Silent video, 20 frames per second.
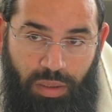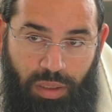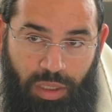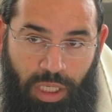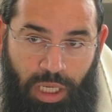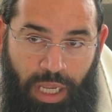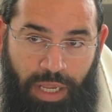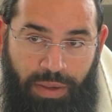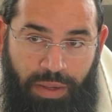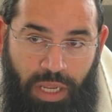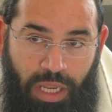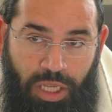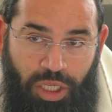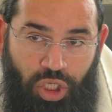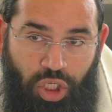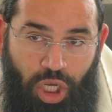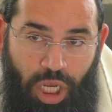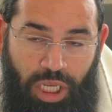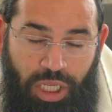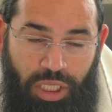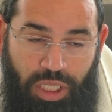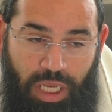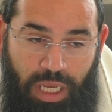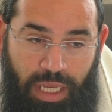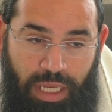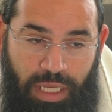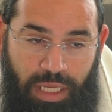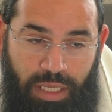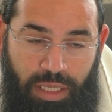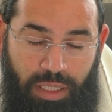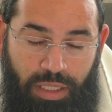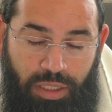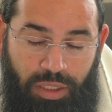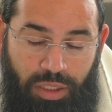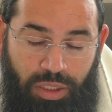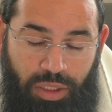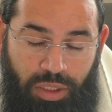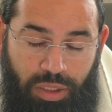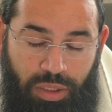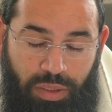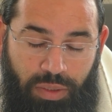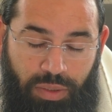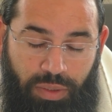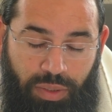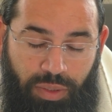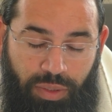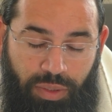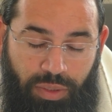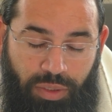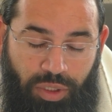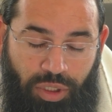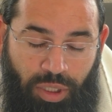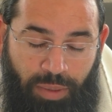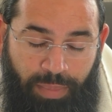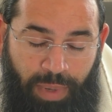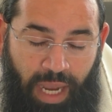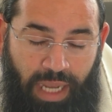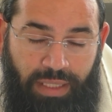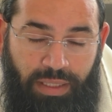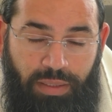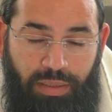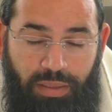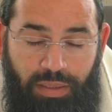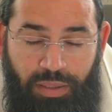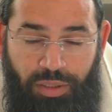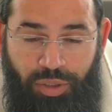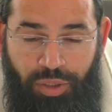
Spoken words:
A Shabbat